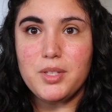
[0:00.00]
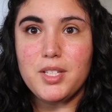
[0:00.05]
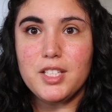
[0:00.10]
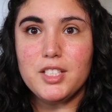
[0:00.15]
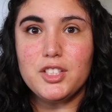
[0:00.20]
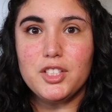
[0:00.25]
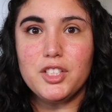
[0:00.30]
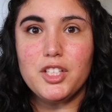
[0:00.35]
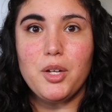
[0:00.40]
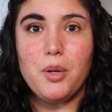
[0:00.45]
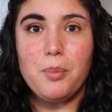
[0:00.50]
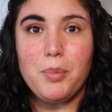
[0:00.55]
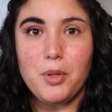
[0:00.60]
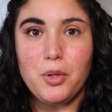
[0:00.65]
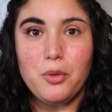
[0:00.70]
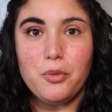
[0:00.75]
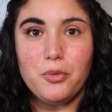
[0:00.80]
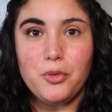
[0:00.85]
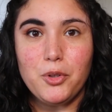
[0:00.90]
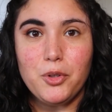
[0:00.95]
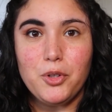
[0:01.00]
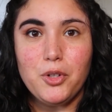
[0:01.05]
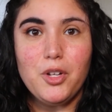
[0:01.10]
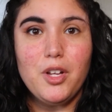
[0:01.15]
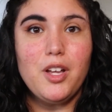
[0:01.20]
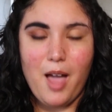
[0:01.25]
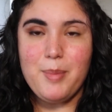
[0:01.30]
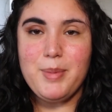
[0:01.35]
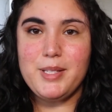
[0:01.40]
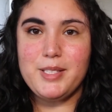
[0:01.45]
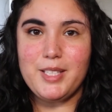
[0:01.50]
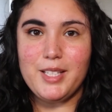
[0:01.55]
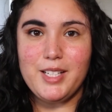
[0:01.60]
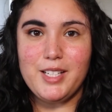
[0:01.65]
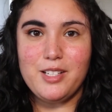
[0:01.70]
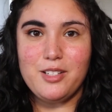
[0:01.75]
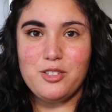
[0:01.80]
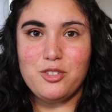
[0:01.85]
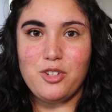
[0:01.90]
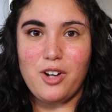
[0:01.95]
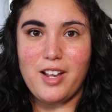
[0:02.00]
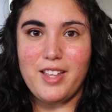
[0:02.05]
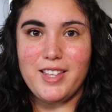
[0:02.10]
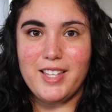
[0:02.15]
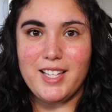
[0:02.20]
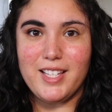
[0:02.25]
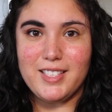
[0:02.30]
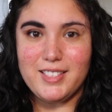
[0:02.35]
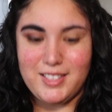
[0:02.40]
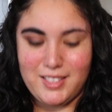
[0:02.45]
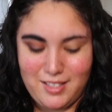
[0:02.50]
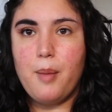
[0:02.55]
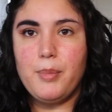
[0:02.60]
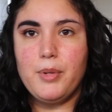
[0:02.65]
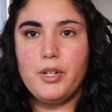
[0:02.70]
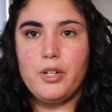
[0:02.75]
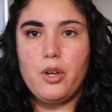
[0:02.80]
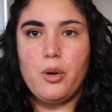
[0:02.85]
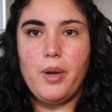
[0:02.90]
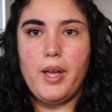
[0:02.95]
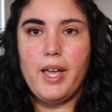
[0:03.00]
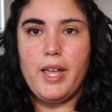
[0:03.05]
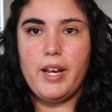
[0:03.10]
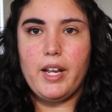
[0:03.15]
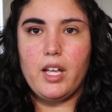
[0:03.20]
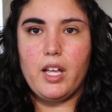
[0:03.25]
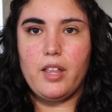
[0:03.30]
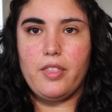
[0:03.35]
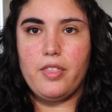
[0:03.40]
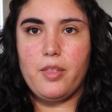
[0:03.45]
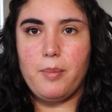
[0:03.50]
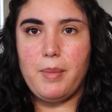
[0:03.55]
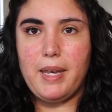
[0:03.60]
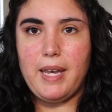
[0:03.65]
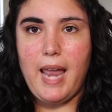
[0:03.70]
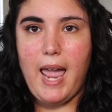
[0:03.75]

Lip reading: these look beautiful? I'm excited to try these. I'm gonna go ahead and cut them in